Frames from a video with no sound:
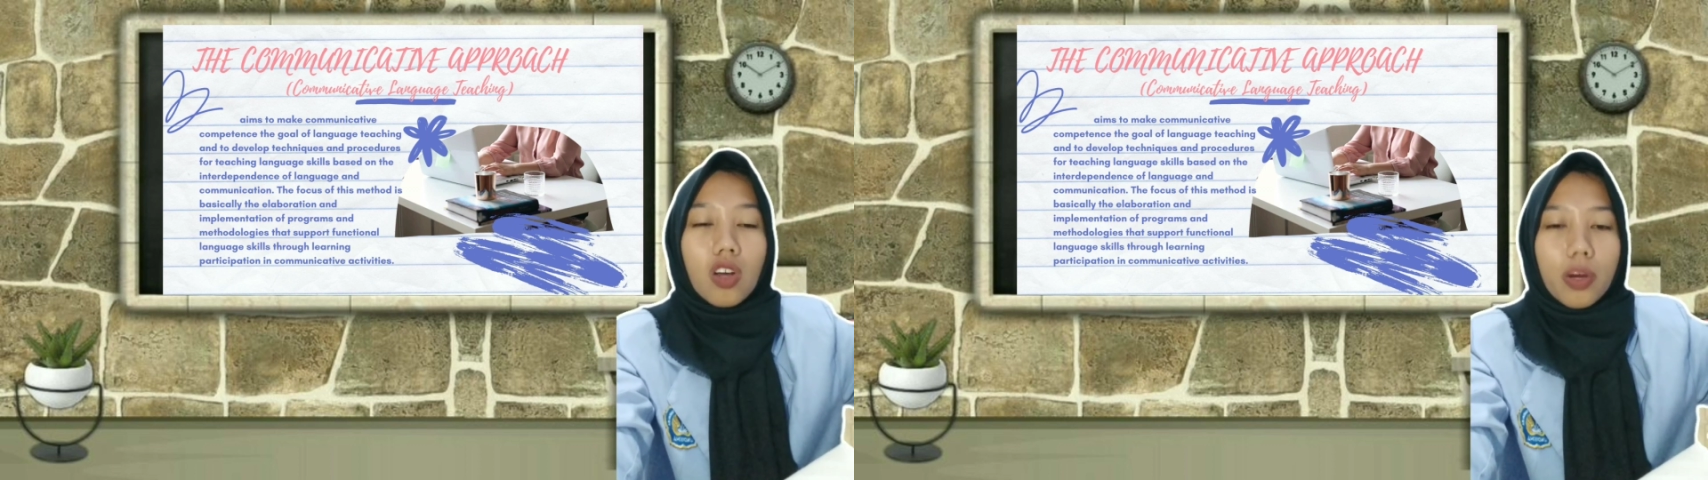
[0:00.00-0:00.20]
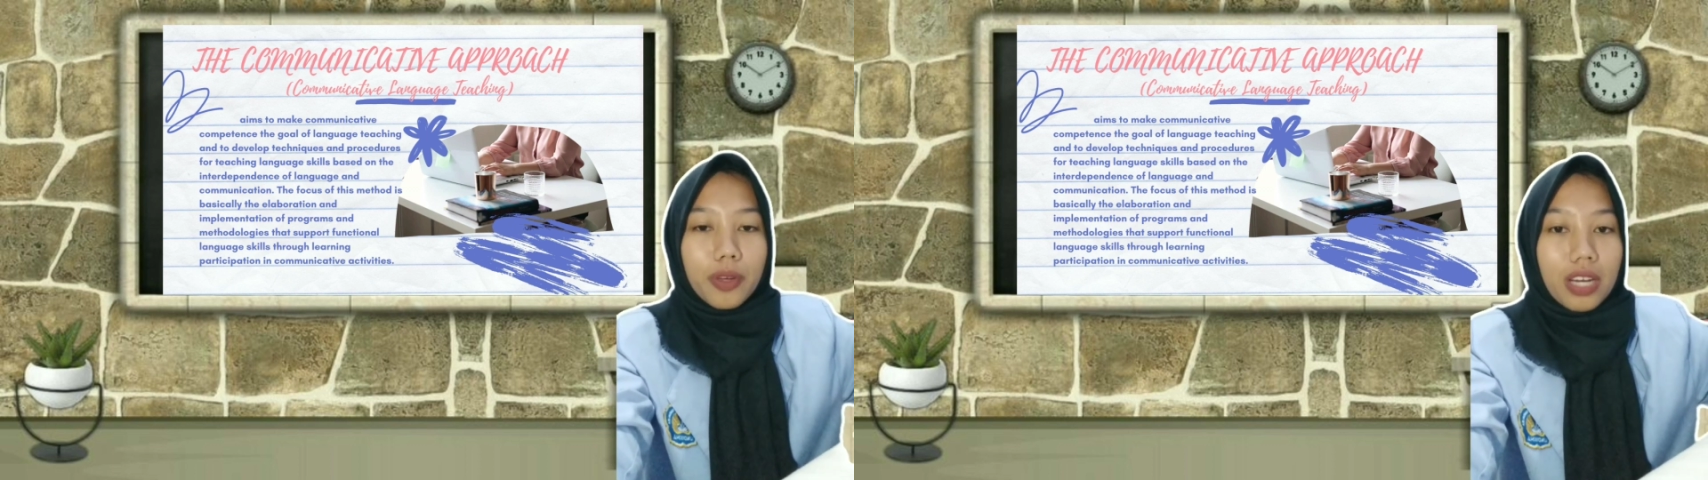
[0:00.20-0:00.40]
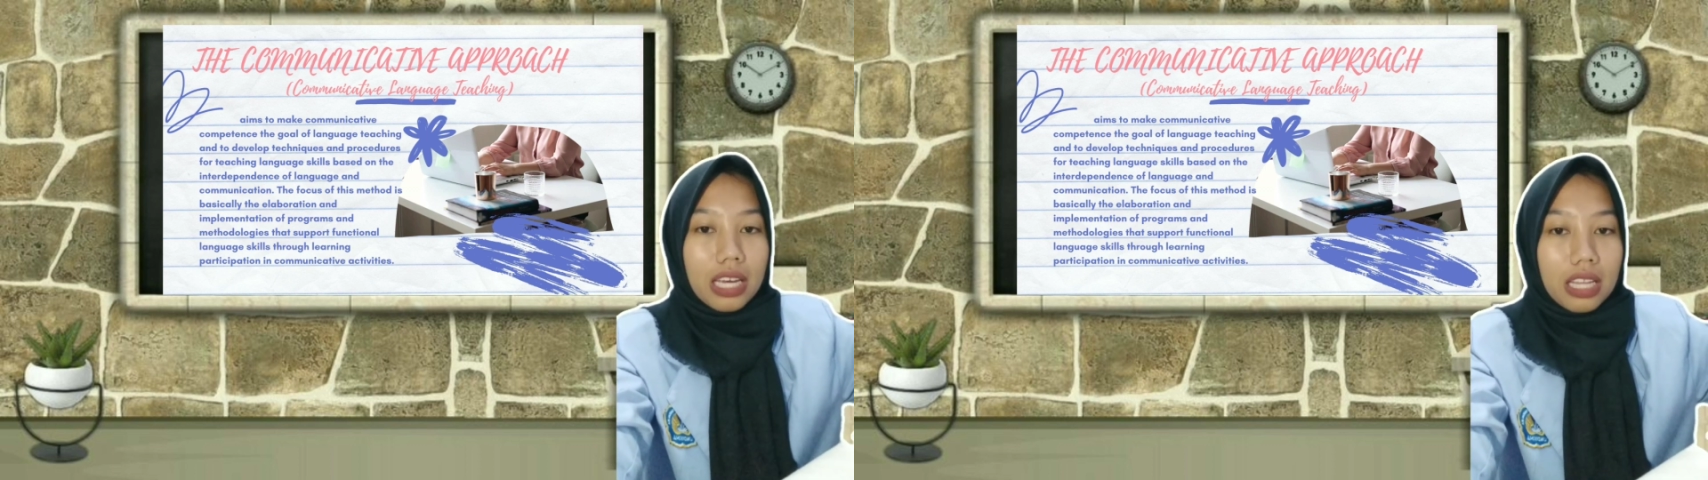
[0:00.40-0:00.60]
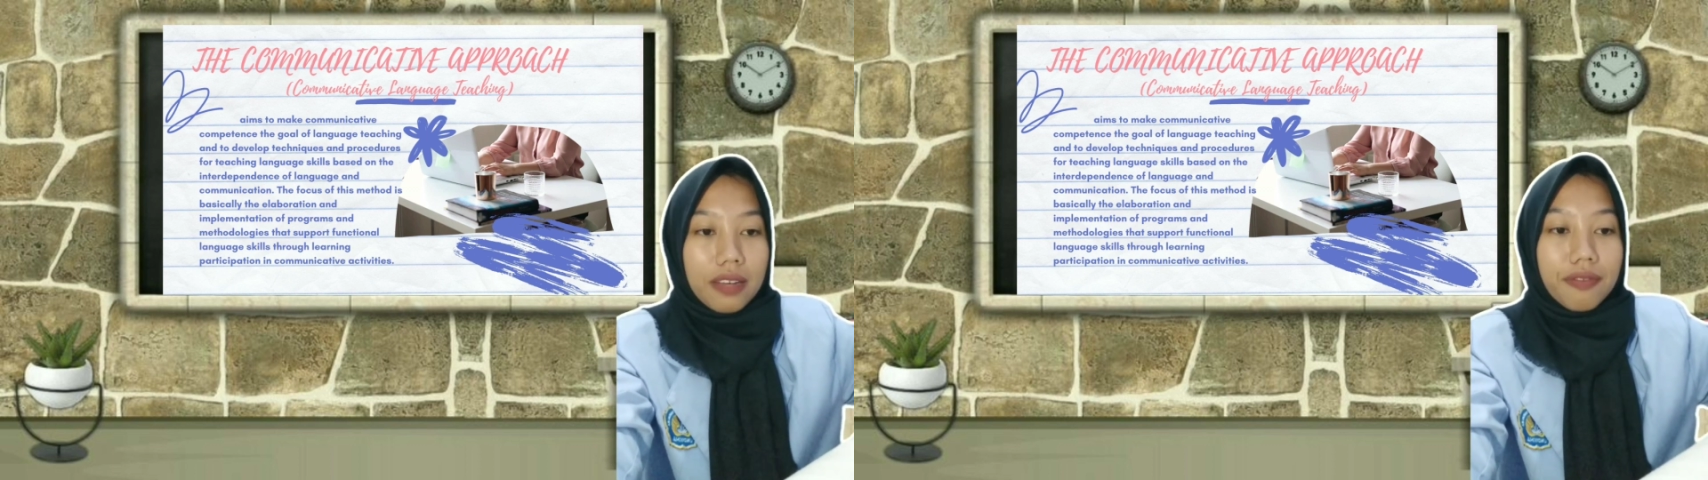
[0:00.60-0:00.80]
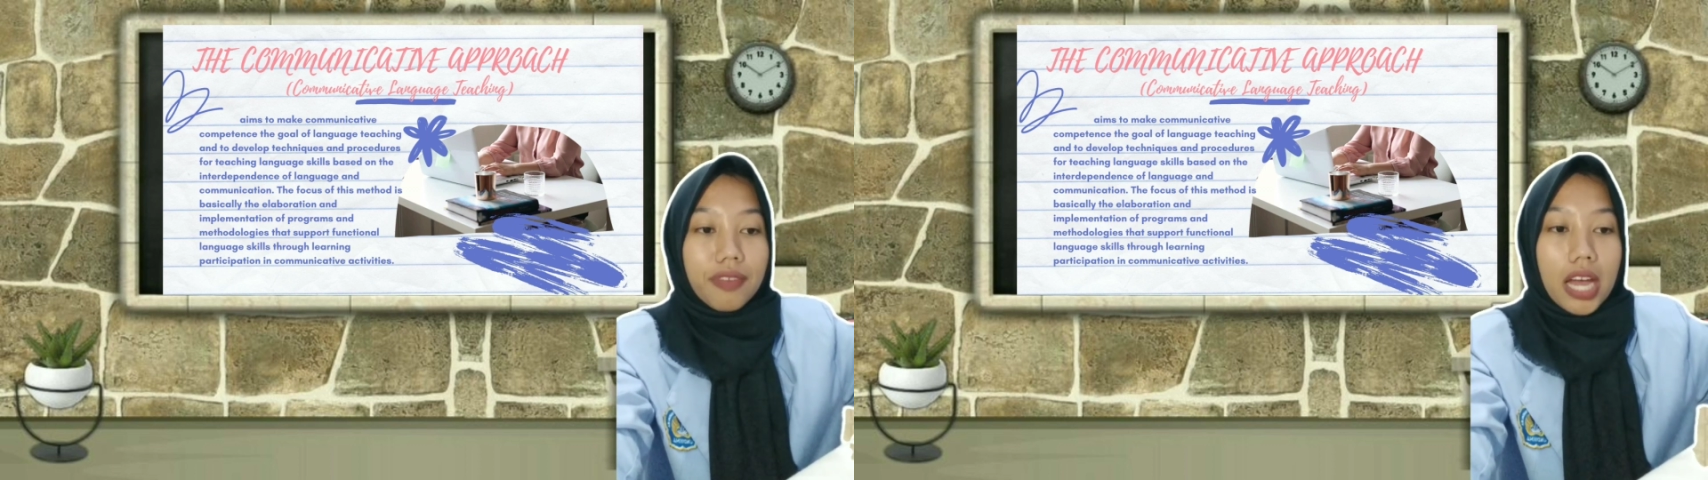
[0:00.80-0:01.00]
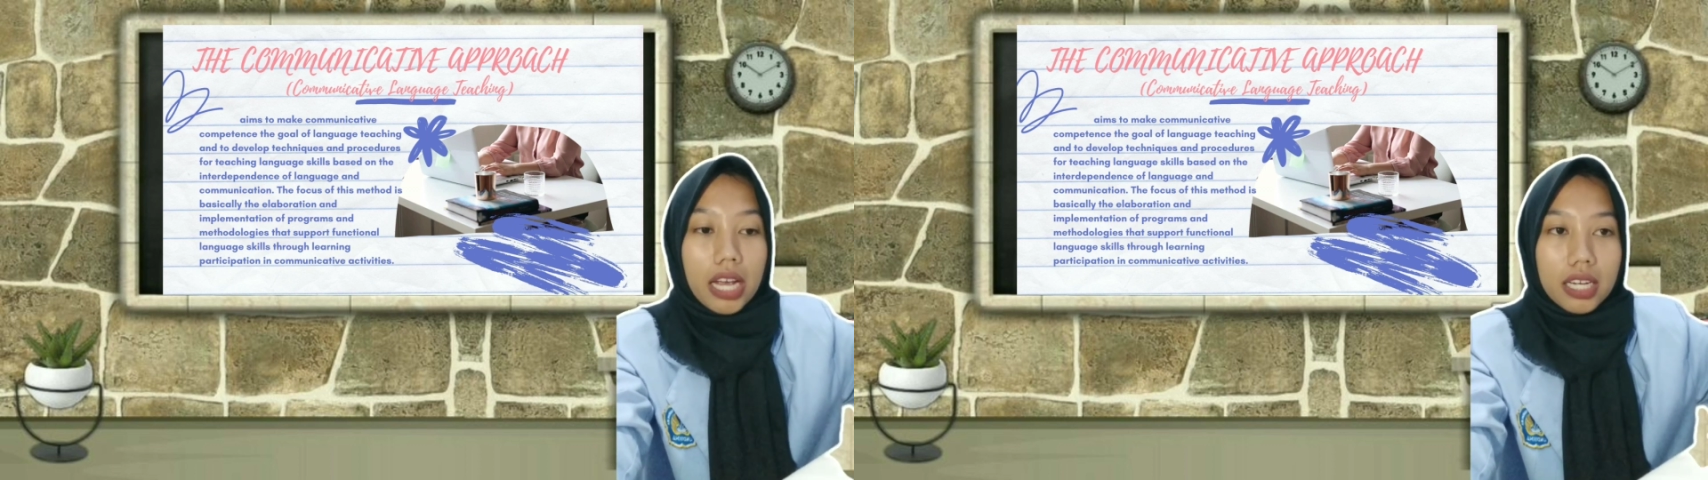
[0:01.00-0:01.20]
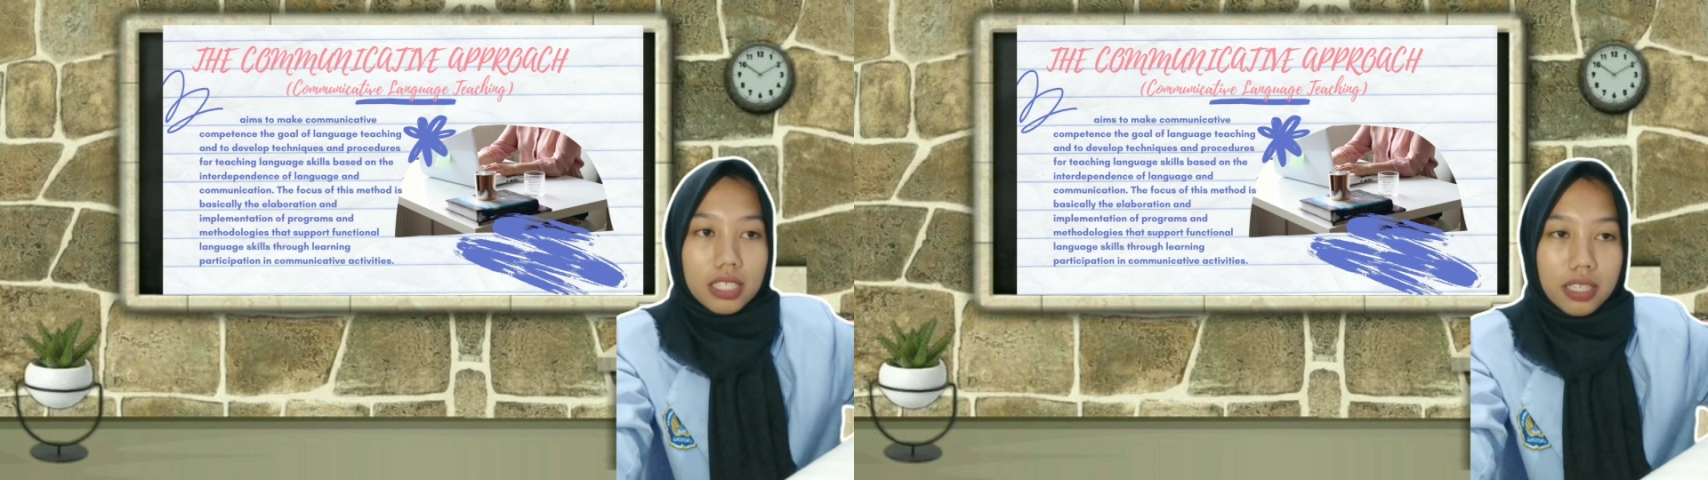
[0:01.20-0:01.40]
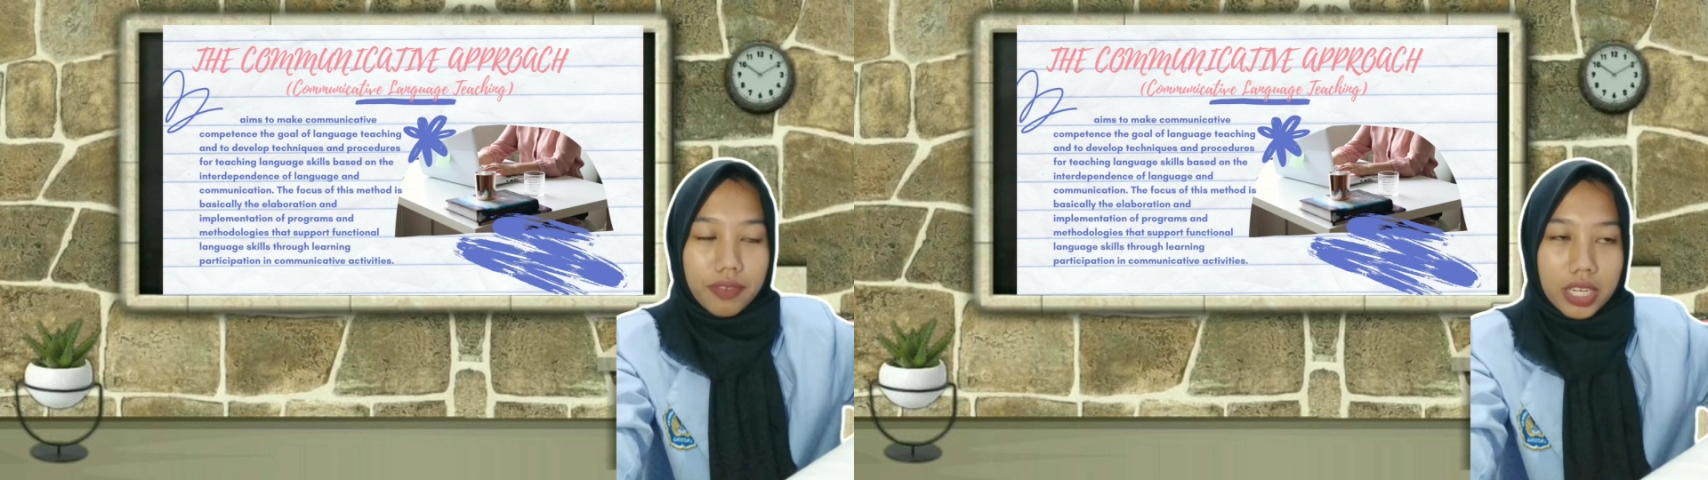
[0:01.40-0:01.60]
communicative
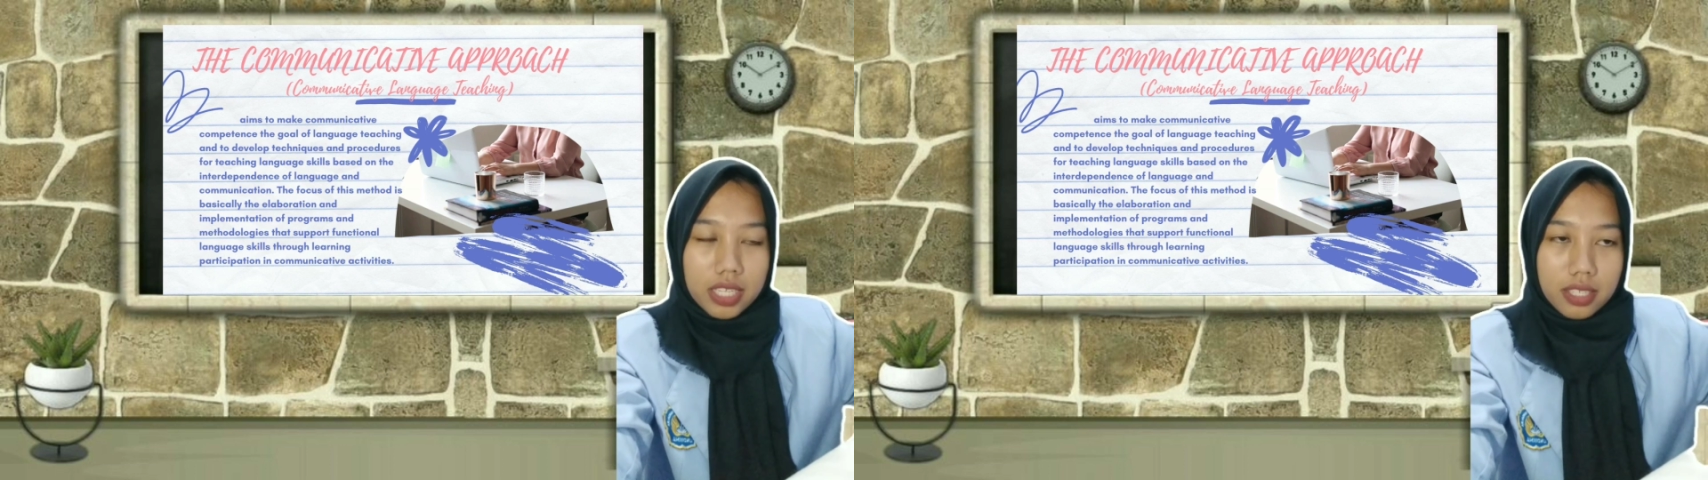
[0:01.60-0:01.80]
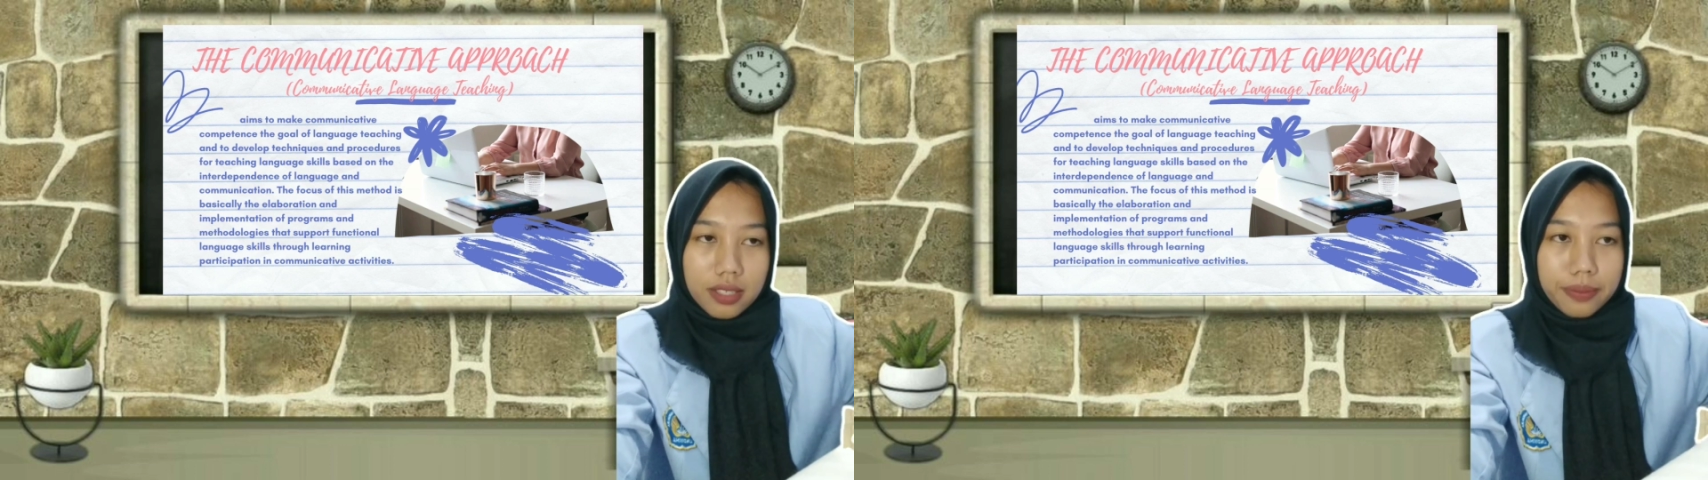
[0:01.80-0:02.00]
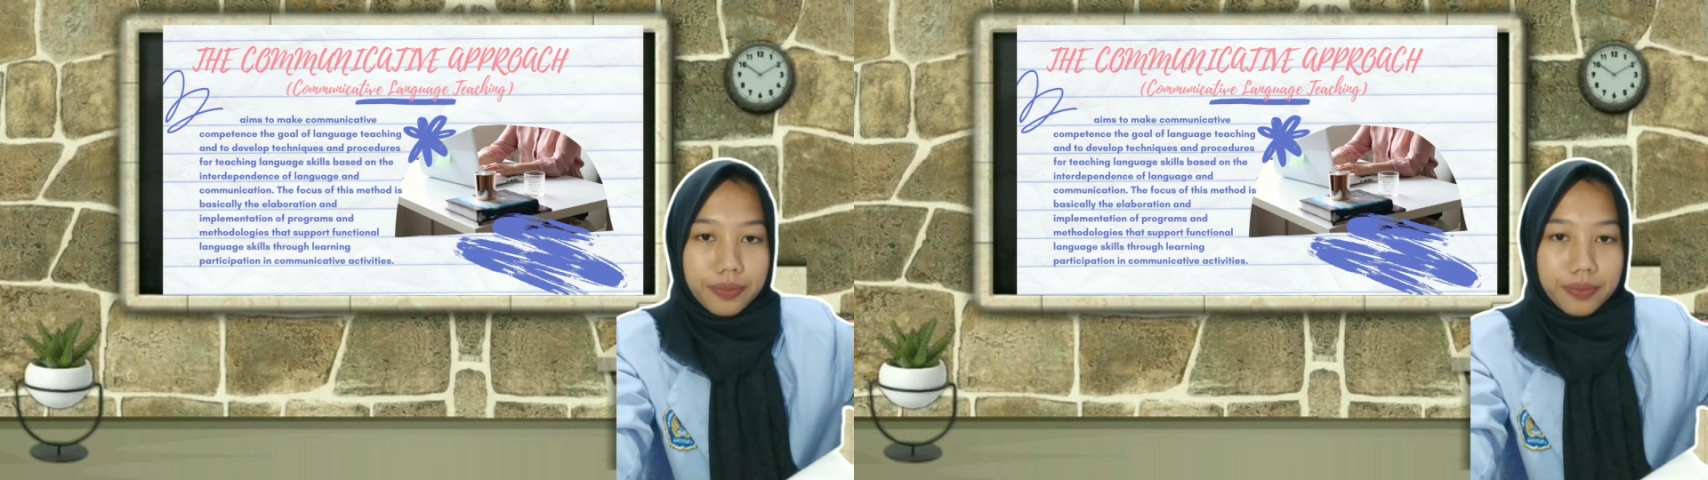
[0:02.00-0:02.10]
activities.